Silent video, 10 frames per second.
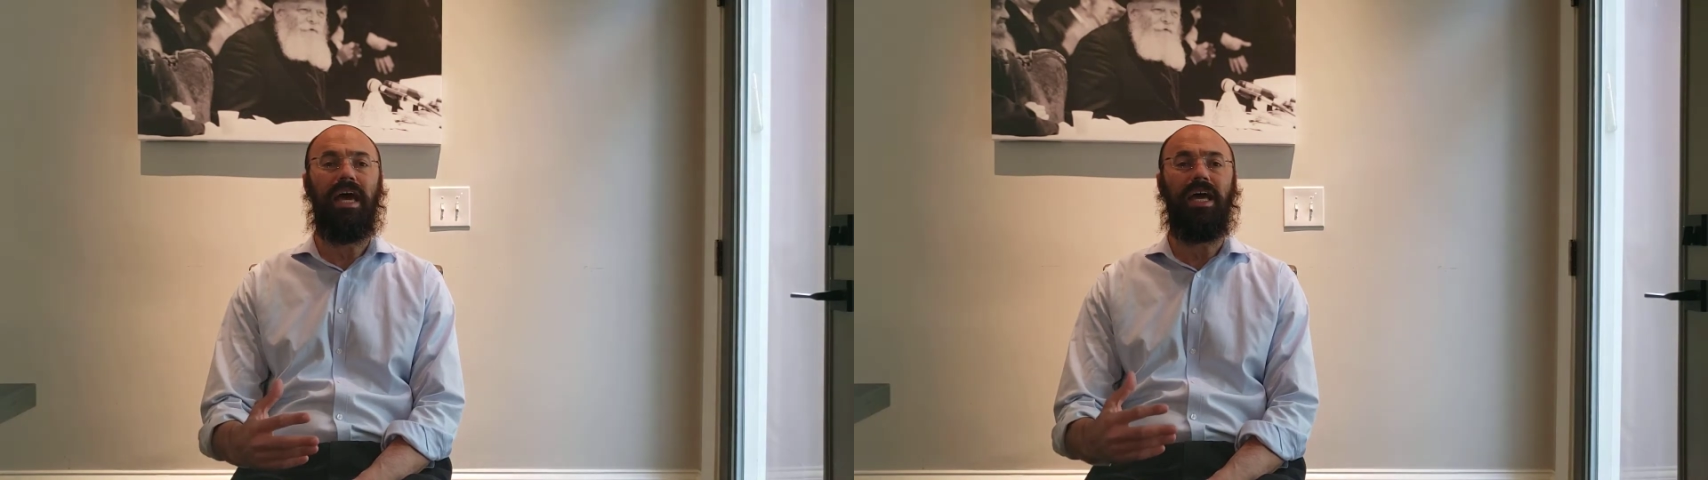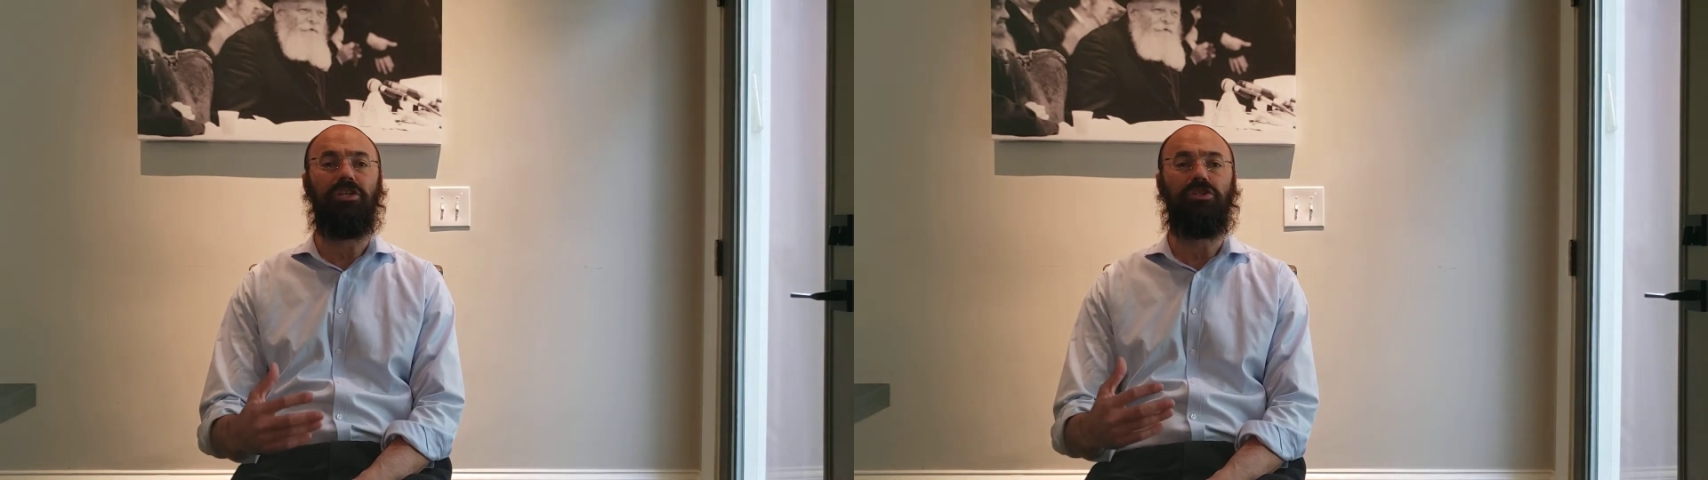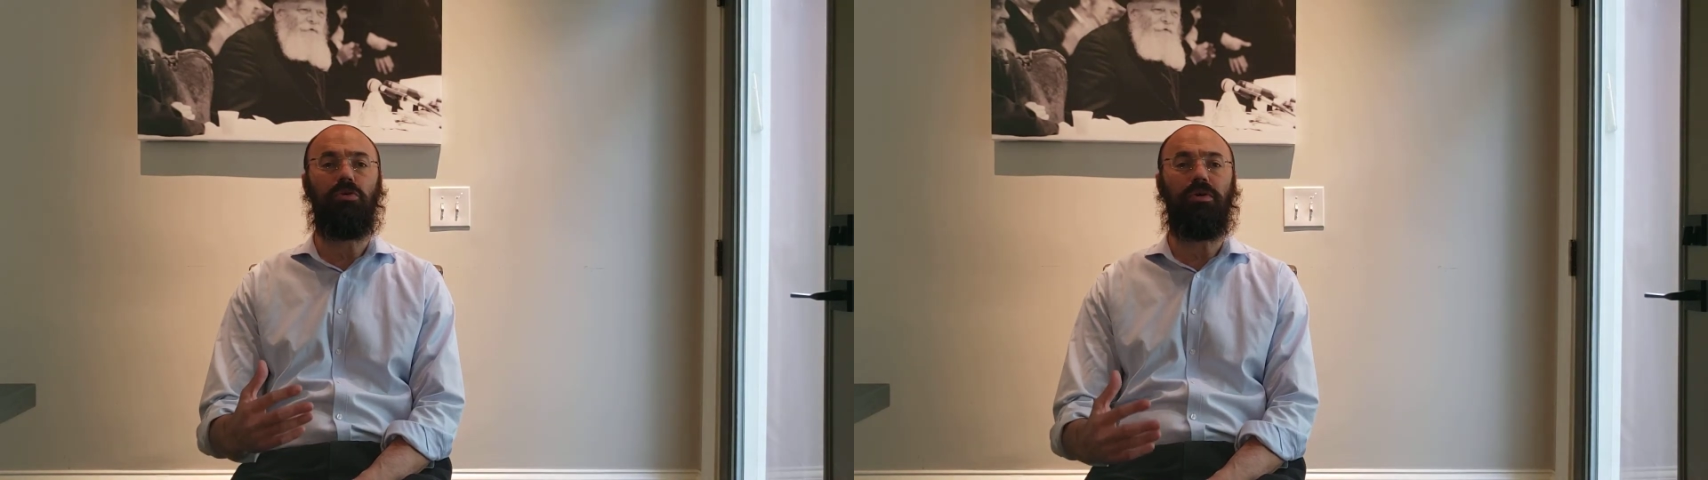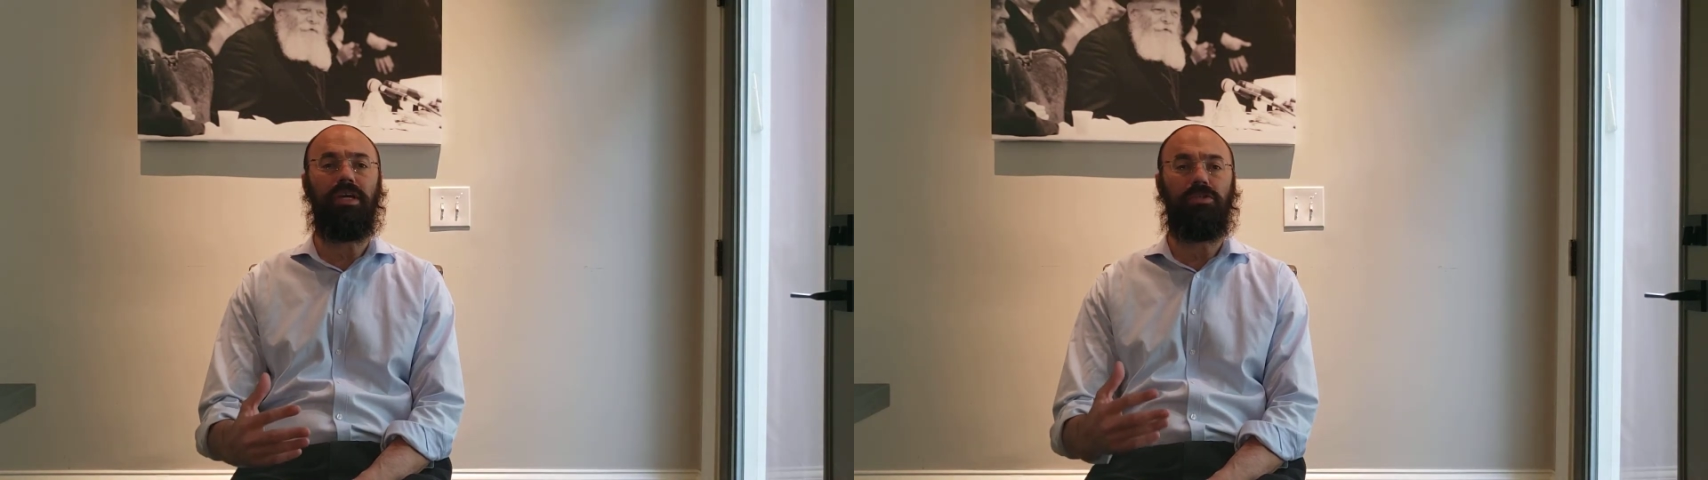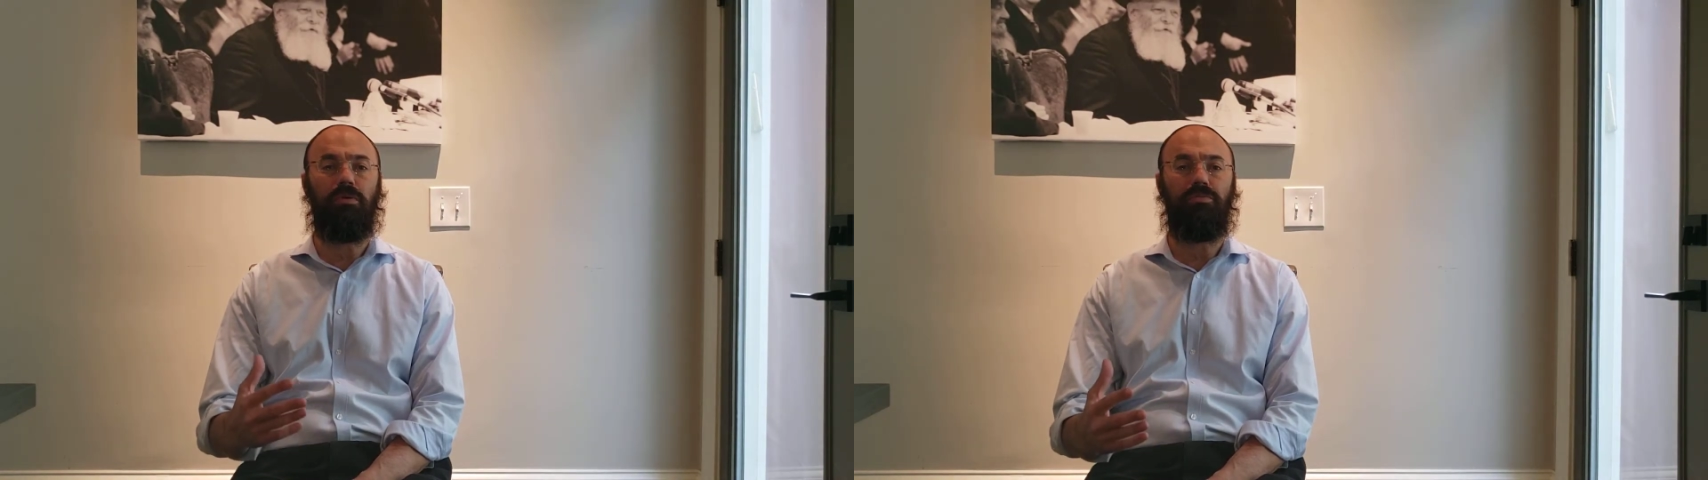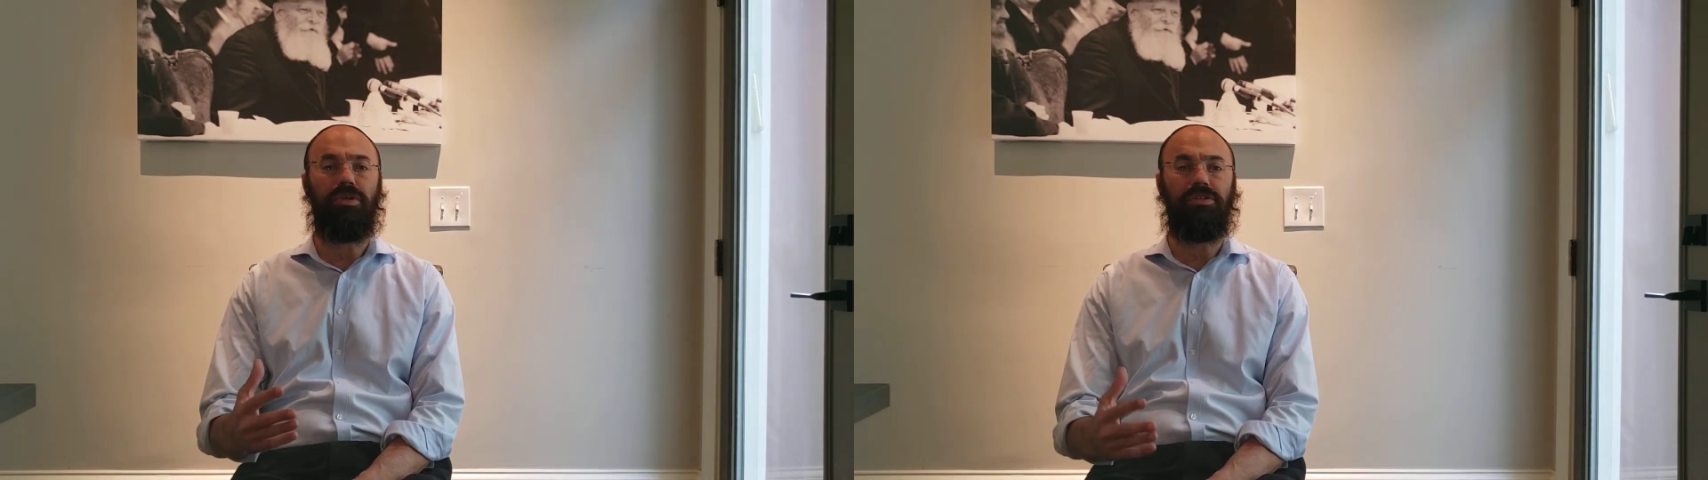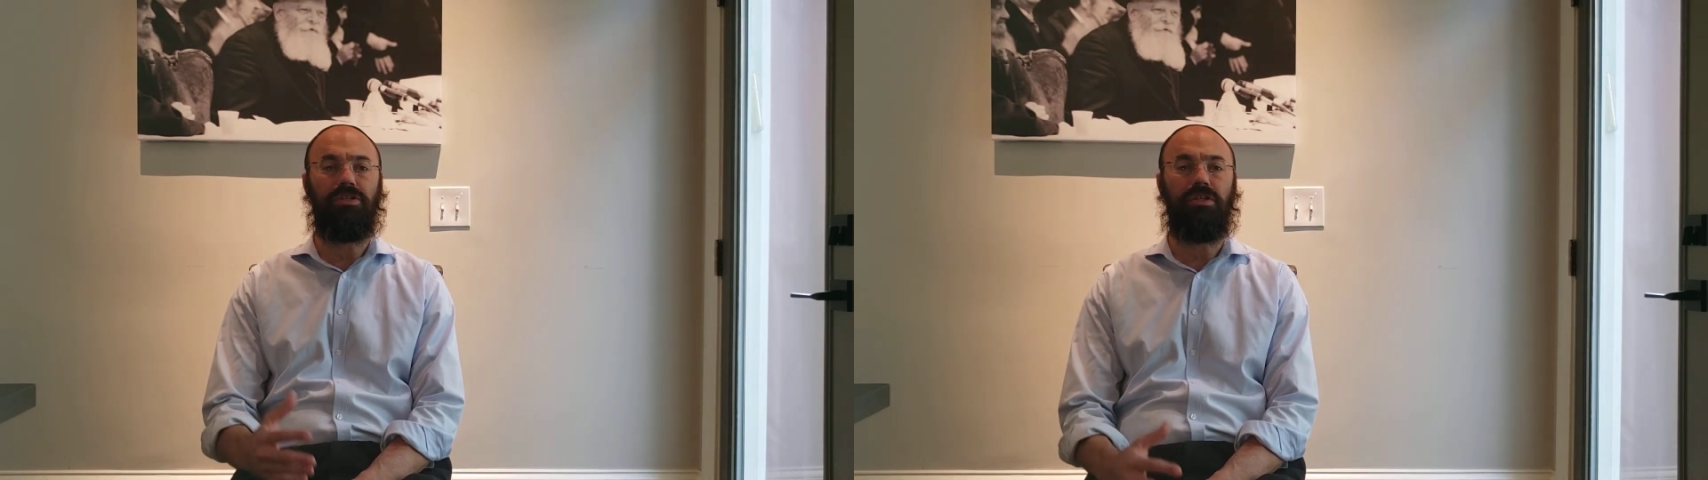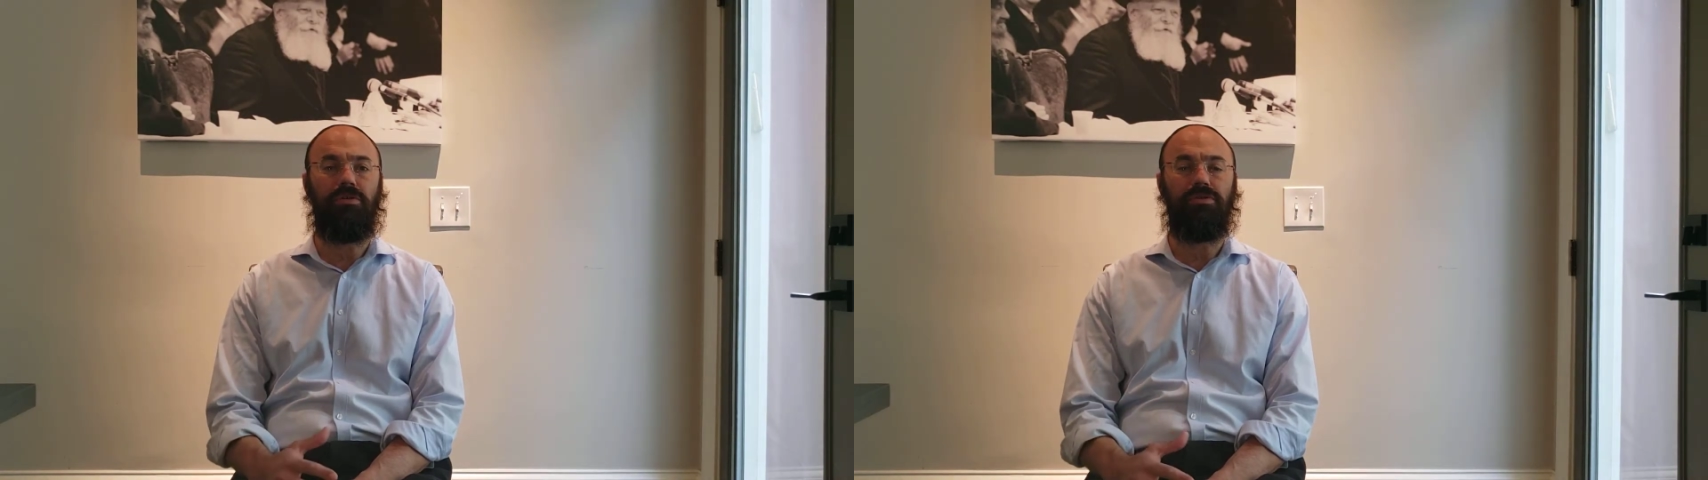and joy is what brings us
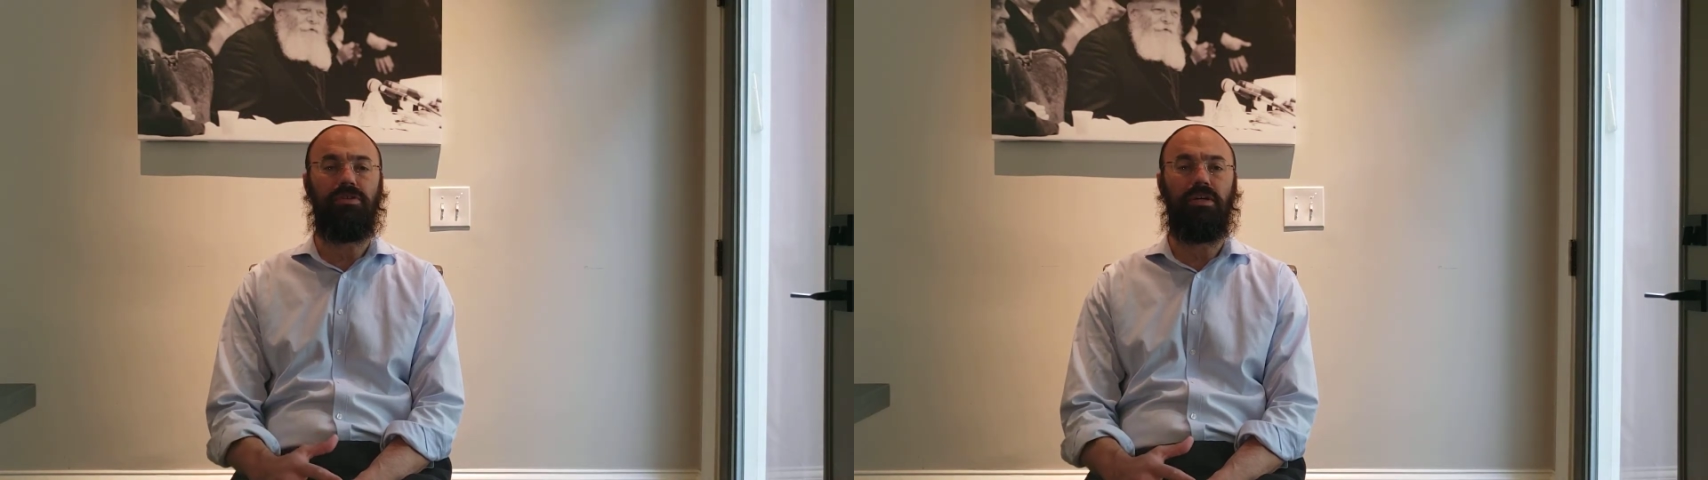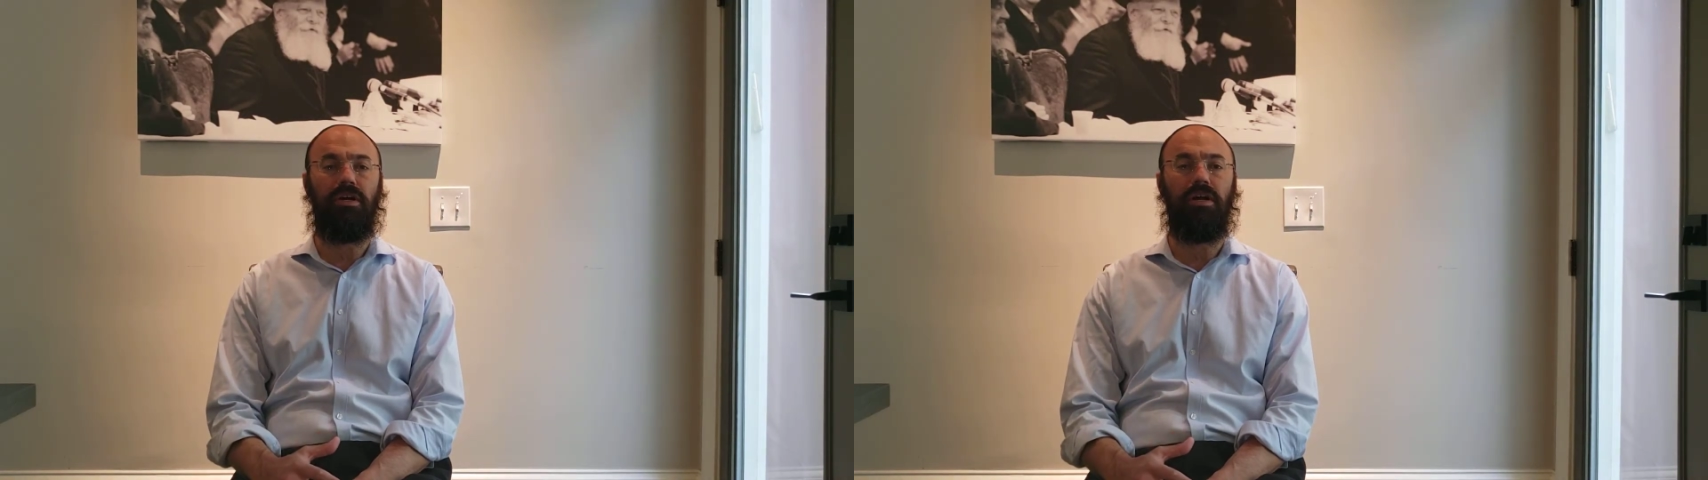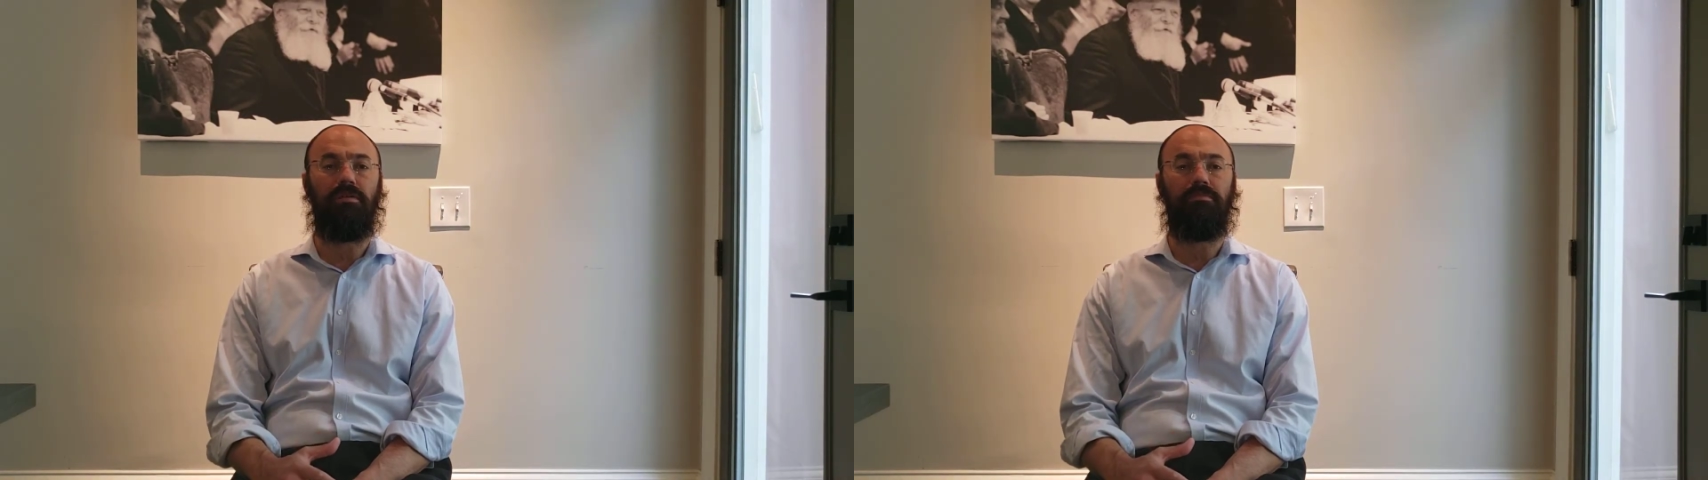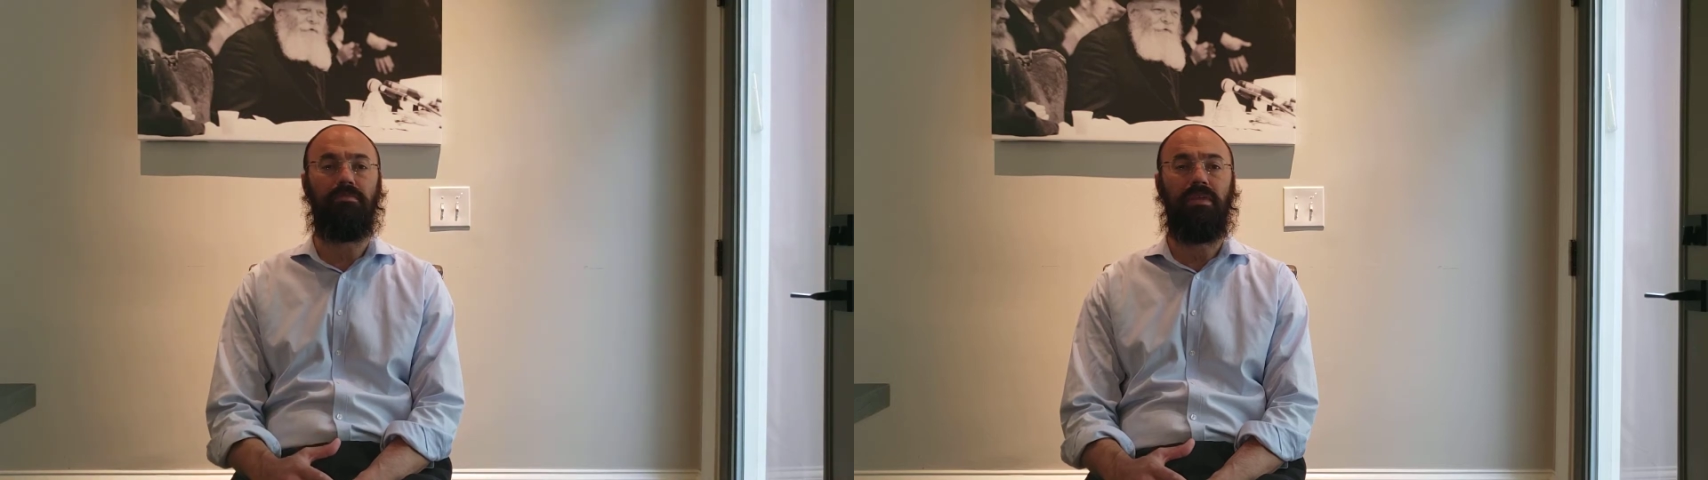closer to God.